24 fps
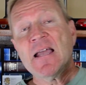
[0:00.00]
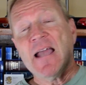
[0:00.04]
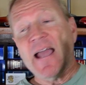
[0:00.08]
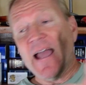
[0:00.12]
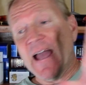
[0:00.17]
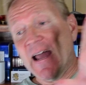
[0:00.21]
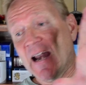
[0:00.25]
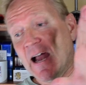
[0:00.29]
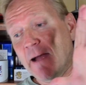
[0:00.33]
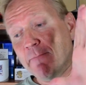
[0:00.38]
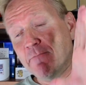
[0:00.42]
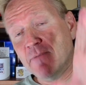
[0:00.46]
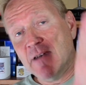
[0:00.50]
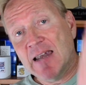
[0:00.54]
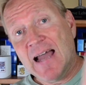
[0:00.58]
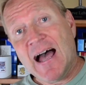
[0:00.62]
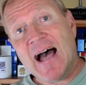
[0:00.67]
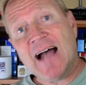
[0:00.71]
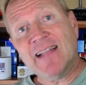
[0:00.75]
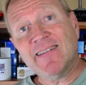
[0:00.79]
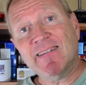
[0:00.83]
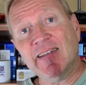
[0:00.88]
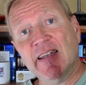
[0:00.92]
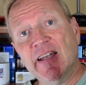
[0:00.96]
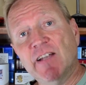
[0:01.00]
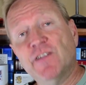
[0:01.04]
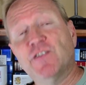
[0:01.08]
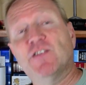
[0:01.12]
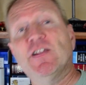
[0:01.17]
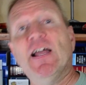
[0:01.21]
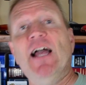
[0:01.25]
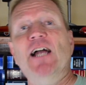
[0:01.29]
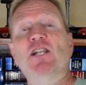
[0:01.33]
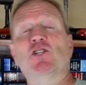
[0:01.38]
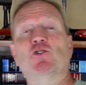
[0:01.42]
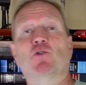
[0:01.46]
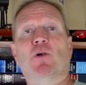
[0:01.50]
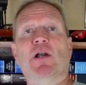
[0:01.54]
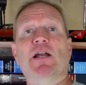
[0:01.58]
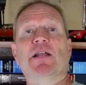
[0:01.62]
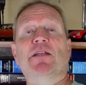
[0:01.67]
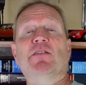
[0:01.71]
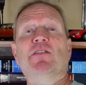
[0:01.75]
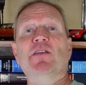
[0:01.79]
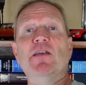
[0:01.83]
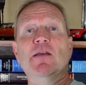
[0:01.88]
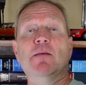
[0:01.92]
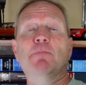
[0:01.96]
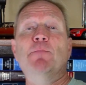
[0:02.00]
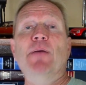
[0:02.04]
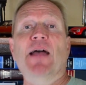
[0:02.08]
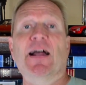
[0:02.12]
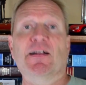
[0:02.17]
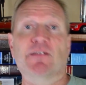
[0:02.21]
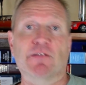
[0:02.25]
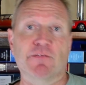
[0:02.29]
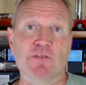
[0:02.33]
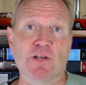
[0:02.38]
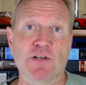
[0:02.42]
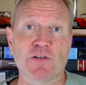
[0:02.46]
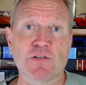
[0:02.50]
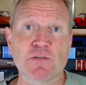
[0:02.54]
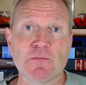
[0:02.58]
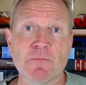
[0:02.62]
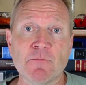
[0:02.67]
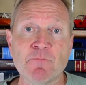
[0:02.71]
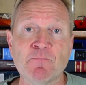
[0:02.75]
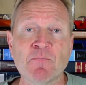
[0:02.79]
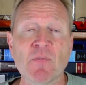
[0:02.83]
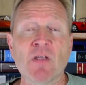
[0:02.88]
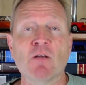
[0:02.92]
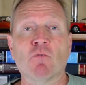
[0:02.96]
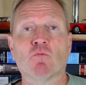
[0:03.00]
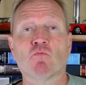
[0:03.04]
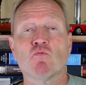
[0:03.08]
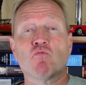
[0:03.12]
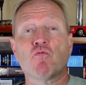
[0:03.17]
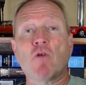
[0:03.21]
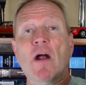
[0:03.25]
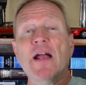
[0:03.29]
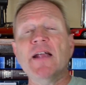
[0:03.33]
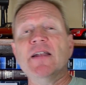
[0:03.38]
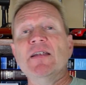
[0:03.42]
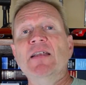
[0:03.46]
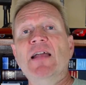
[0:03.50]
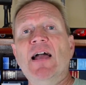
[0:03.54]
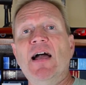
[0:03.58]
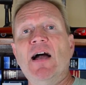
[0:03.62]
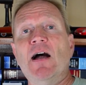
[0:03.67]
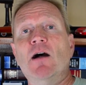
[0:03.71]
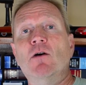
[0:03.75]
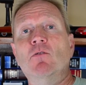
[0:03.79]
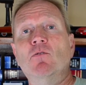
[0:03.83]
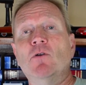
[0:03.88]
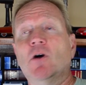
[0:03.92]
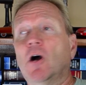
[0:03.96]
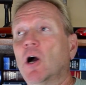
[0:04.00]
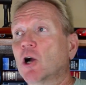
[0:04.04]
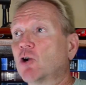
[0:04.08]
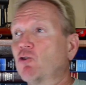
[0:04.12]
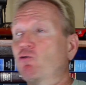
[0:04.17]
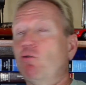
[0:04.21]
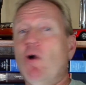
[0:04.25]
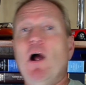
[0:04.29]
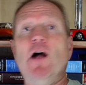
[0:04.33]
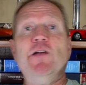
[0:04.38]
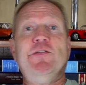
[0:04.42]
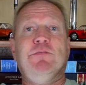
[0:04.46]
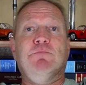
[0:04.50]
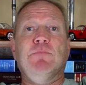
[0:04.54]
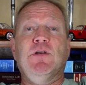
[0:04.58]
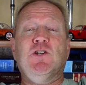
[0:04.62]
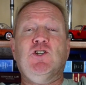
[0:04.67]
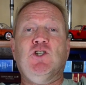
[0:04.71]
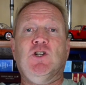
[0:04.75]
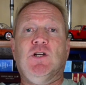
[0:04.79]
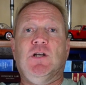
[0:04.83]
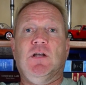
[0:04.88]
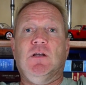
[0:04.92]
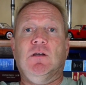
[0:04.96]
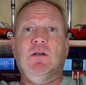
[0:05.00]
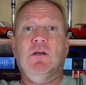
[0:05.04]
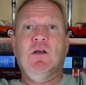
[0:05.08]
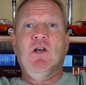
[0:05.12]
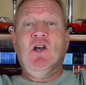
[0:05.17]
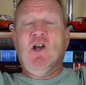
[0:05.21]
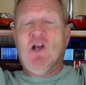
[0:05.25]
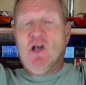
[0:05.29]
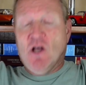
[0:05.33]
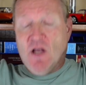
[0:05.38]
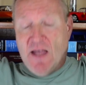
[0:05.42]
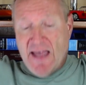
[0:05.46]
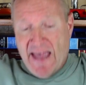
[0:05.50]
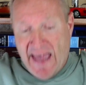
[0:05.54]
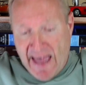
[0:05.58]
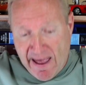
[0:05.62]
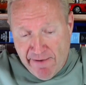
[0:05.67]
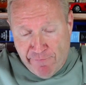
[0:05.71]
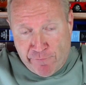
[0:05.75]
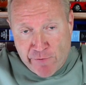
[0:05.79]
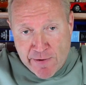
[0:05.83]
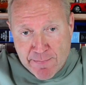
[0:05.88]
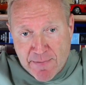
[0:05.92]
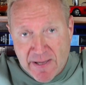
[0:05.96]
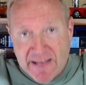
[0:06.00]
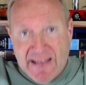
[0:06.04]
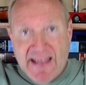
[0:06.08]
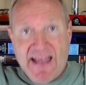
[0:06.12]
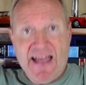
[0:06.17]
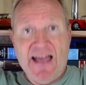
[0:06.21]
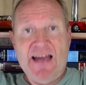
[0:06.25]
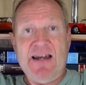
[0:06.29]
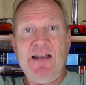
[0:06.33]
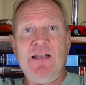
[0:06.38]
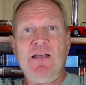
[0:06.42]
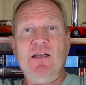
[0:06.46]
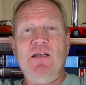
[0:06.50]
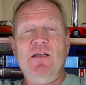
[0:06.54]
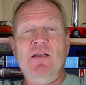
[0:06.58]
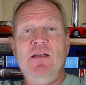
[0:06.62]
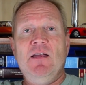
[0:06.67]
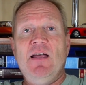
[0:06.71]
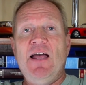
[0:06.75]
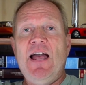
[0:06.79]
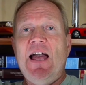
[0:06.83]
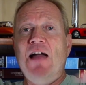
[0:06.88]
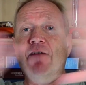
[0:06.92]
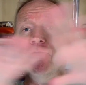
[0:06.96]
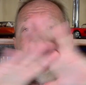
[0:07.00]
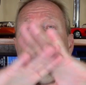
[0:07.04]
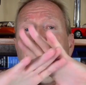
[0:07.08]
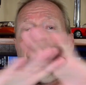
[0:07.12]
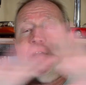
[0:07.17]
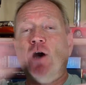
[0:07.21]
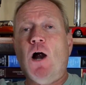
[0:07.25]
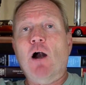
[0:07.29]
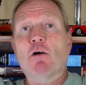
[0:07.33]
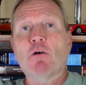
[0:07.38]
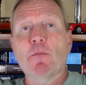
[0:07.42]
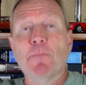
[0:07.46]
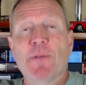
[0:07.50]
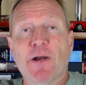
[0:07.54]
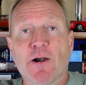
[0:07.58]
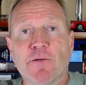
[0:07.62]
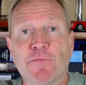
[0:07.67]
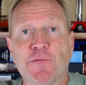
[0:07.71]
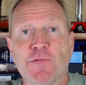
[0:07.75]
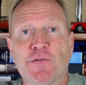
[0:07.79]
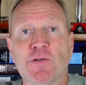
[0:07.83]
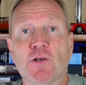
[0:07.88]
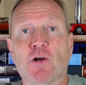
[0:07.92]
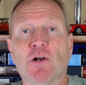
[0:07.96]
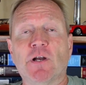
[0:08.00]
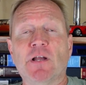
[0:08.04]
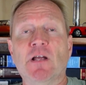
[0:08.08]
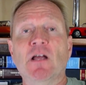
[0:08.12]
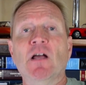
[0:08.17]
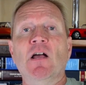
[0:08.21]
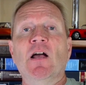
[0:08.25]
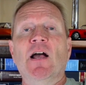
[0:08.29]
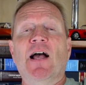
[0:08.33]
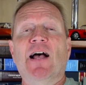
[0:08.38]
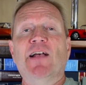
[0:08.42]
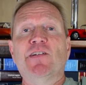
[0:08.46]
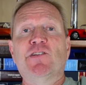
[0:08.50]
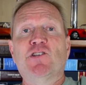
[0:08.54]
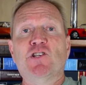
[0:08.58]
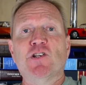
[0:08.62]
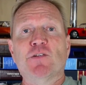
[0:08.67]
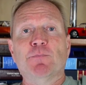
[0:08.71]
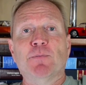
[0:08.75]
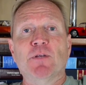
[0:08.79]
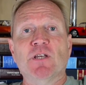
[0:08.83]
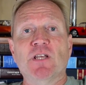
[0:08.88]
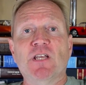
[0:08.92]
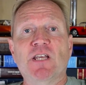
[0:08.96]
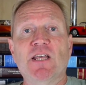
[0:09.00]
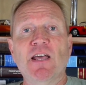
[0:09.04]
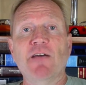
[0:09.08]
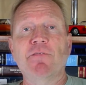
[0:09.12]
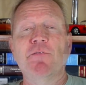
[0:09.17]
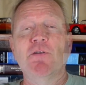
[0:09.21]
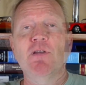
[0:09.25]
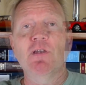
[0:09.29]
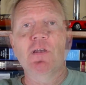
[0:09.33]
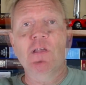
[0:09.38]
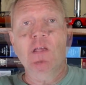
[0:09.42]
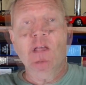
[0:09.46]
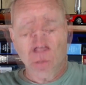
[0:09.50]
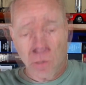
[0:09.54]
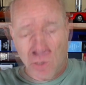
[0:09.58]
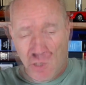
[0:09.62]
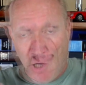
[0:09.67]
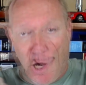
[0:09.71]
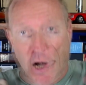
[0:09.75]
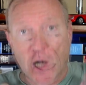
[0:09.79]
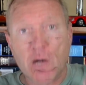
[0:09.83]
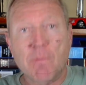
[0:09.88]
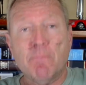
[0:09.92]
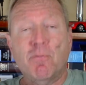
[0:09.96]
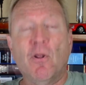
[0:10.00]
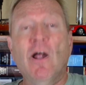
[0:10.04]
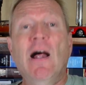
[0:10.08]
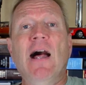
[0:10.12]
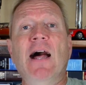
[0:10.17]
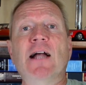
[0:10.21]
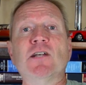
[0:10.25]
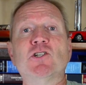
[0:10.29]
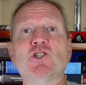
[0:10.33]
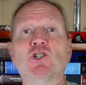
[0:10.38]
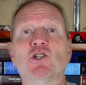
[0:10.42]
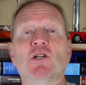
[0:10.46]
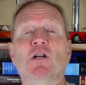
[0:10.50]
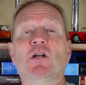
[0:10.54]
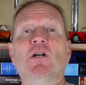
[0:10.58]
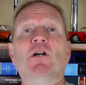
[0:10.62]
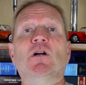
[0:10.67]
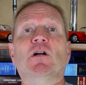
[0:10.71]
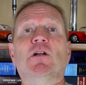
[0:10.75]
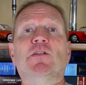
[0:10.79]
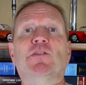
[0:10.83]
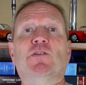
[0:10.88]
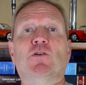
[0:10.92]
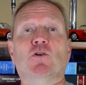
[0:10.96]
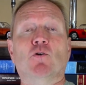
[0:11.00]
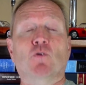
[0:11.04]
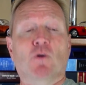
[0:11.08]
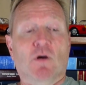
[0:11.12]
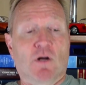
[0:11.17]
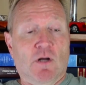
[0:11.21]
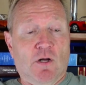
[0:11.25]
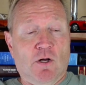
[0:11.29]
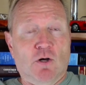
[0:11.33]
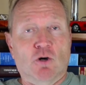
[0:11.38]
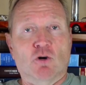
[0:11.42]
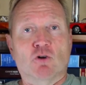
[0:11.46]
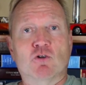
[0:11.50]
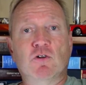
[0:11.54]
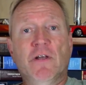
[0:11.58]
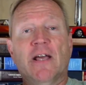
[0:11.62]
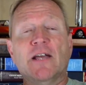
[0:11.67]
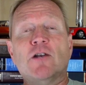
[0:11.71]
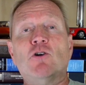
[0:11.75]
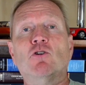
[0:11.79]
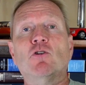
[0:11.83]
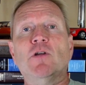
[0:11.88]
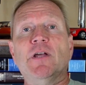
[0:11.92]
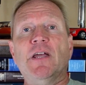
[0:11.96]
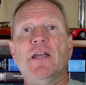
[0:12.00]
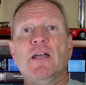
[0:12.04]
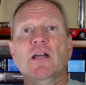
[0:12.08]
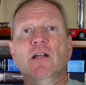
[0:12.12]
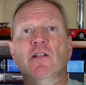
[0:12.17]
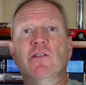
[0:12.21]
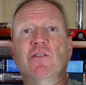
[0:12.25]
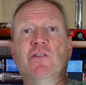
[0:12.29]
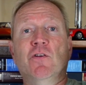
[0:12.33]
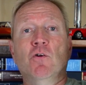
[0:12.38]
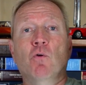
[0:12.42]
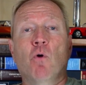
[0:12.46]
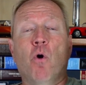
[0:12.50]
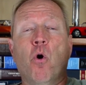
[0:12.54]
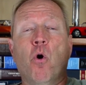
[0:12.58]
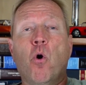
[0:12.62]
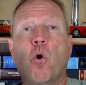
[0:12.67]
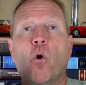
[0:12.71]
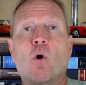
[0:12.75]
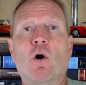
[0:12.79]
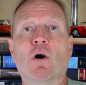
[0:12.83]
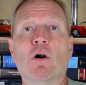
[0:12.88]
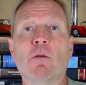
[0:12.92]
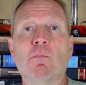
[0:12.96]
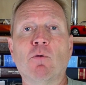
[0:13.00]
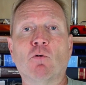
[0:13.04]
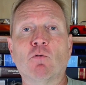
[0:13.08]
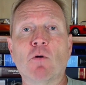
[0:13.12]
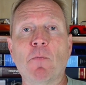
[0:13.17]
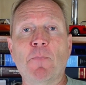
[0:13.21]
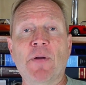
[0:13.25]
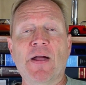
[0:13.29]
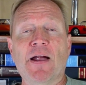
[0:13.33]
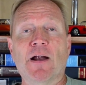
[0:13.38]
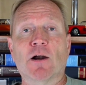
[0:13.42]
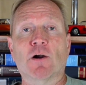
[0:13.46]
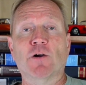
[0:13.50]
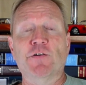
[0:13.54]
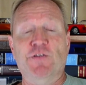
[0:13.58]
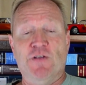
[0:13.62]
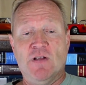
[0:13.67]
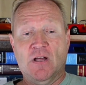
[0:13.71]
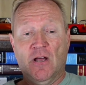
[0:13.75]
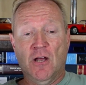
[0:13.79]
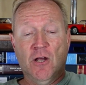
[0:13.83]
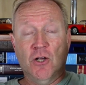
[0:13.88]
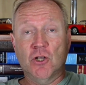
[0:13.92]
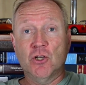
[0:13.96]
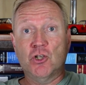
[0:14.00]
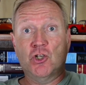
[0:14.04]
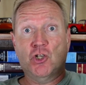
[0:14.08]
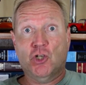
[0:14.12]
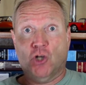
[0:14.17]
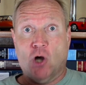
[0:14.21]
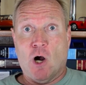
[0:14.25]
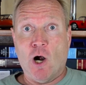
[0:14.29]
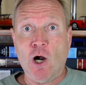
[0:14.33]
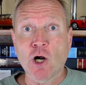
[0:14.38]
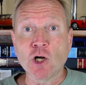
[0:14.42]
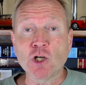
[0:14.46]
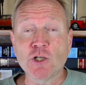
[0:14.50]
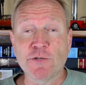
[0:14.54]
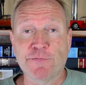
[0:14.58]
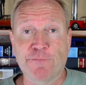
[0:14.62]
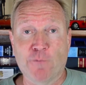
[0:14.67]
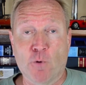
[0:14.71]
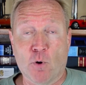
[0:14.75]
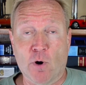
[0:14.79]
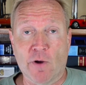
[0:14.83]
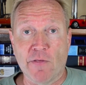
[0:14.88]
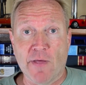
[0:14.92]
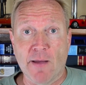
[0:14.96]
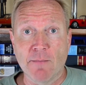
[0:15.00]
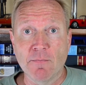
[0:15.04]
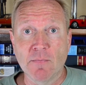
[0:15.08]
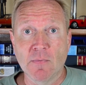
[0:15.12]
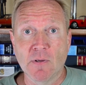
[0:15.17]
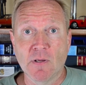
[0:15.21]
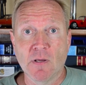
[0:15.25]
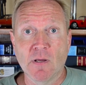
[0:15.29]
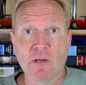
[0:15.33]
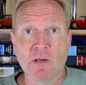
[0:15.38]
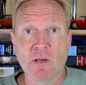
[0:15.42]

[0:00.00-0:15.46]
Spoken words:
And I'm not exaggerating the impact of this. Right now, across Michigan, every mechanic, every car repair facility has just been given carte blanche to literally do horrible repairs, charge for them,